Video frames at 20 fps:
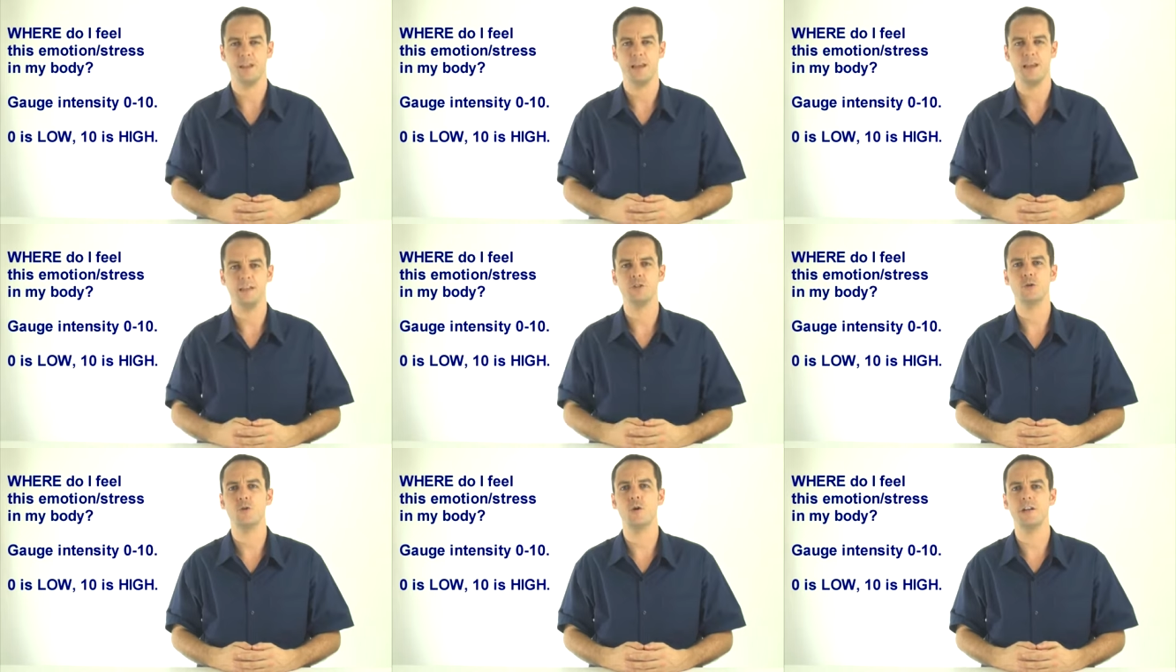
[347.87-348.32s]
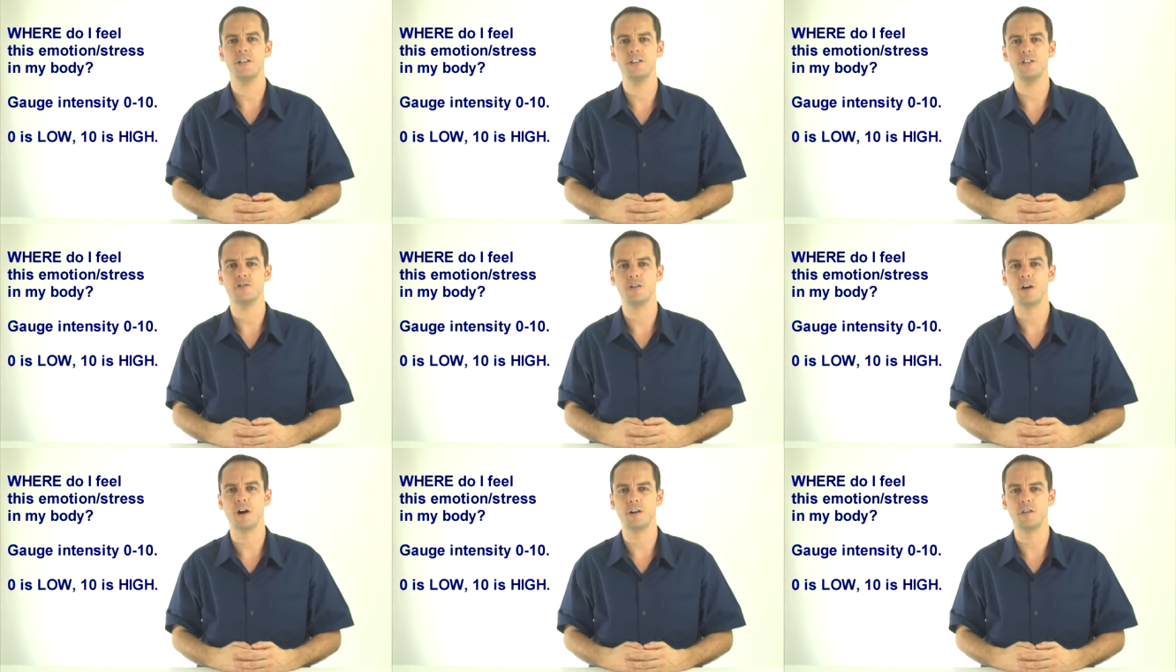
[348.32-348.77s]
It's quite
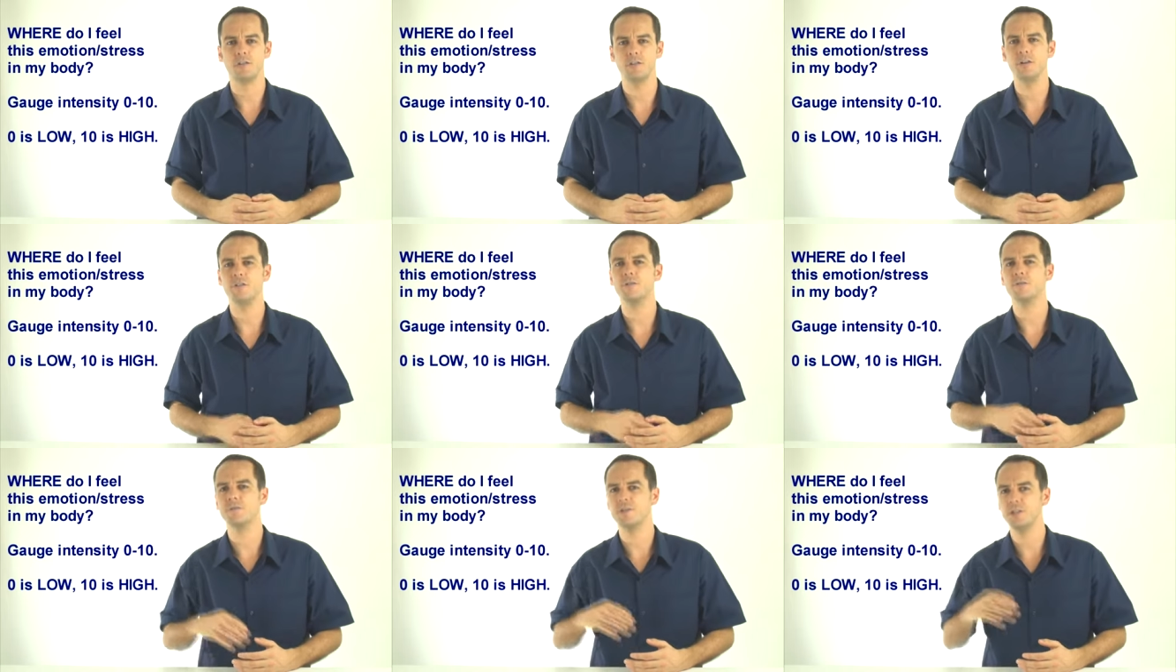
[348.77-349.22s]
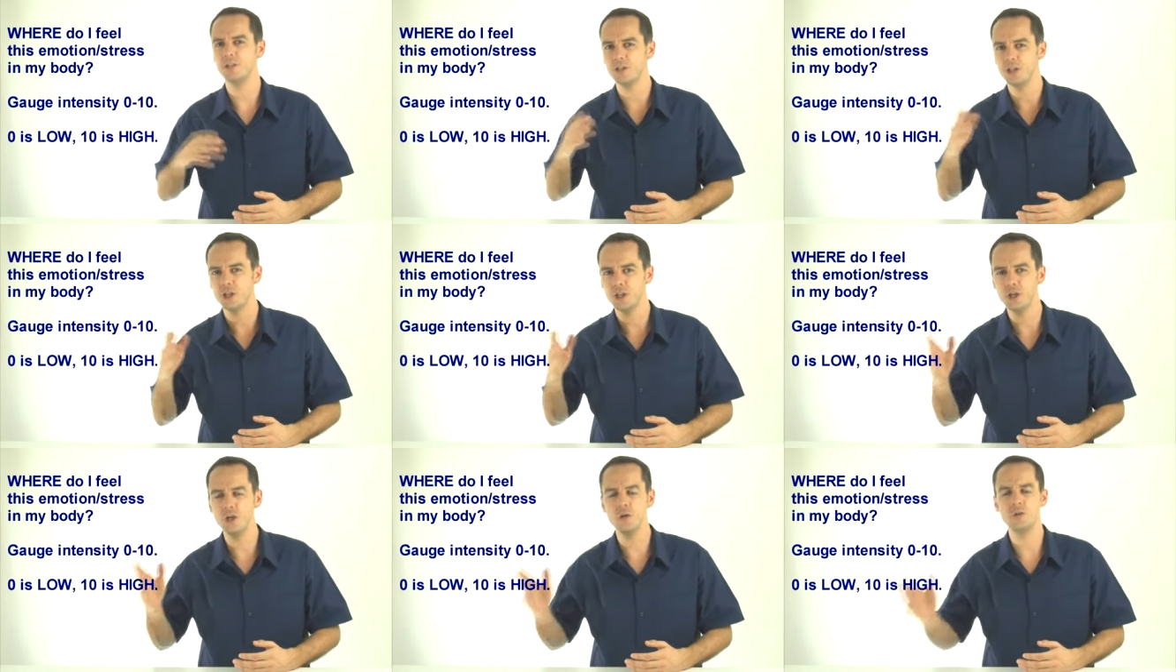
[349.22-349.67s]
strong. Not
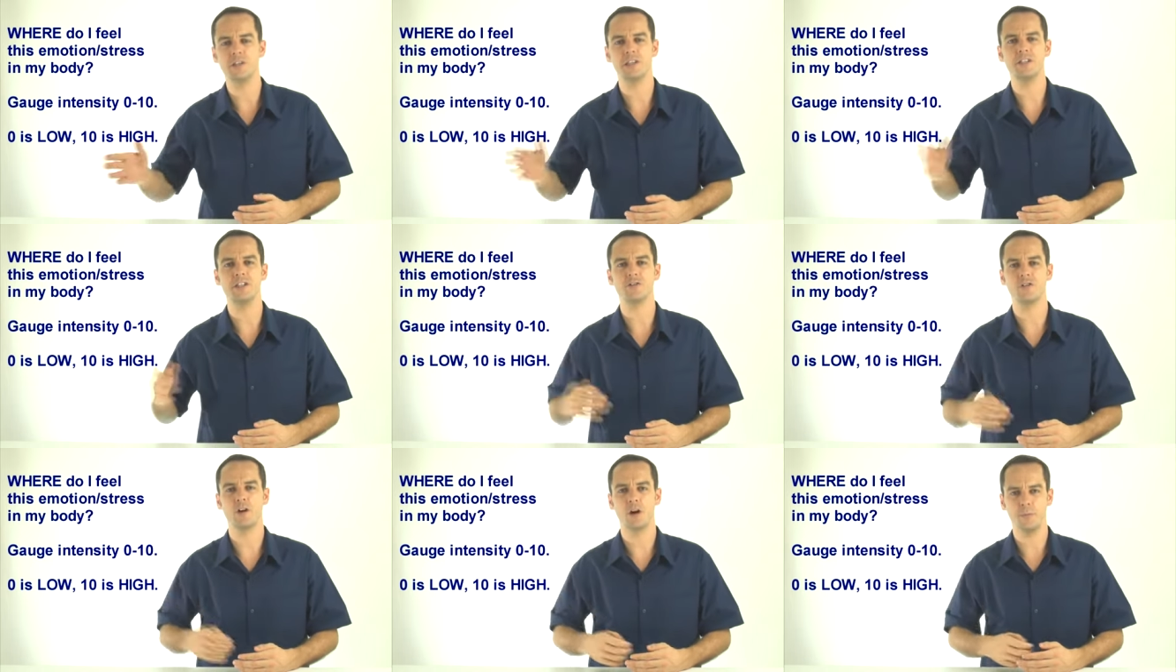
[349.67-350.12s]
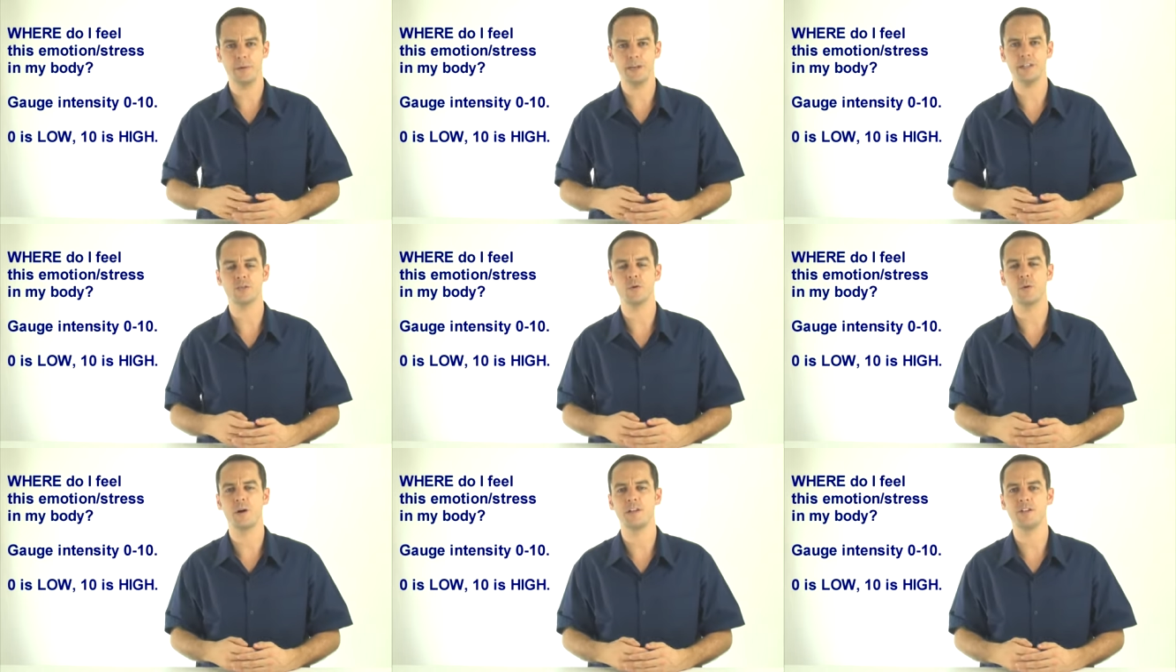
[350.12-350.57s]
hugely strong, but
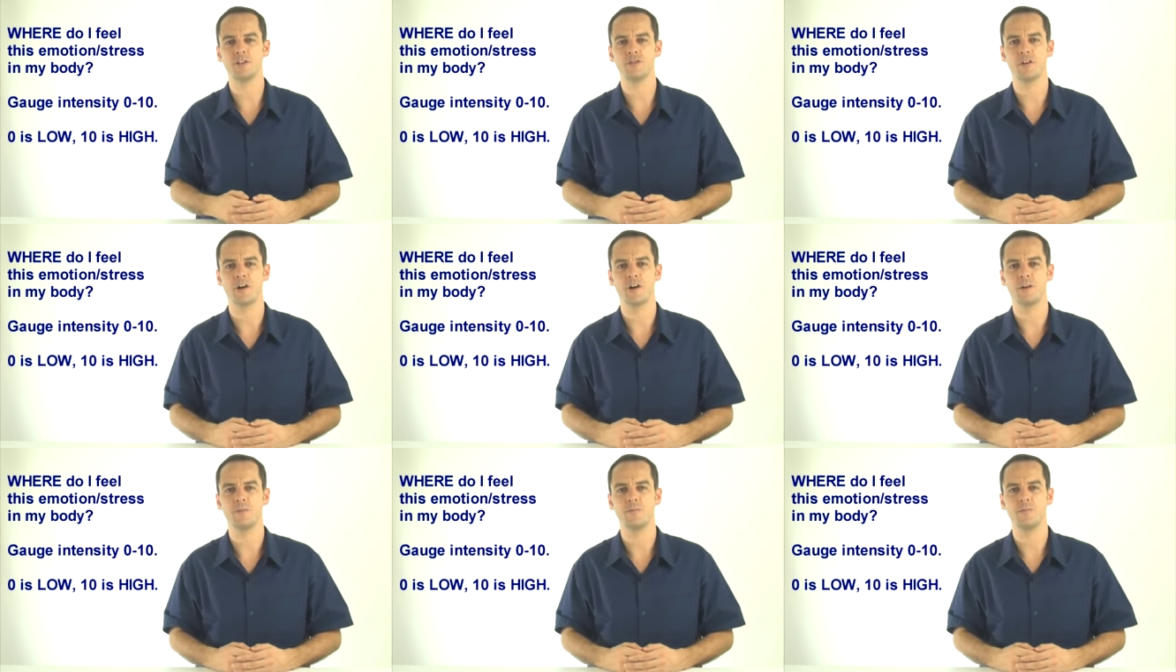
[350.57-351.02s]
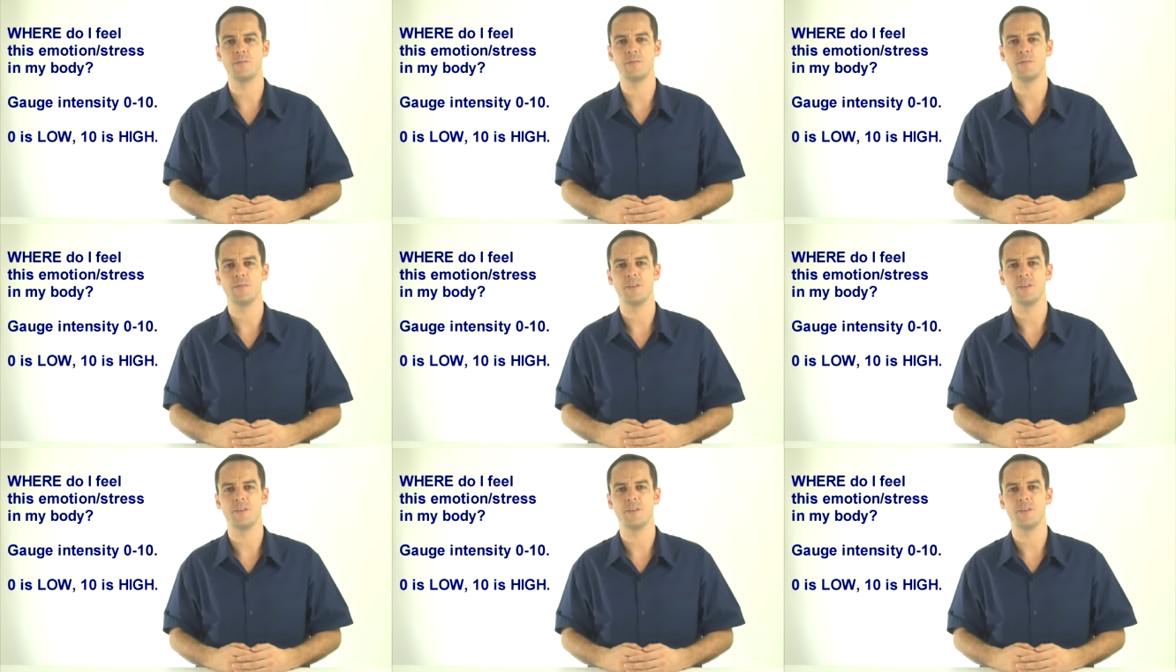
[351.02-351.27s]
it's quite strong.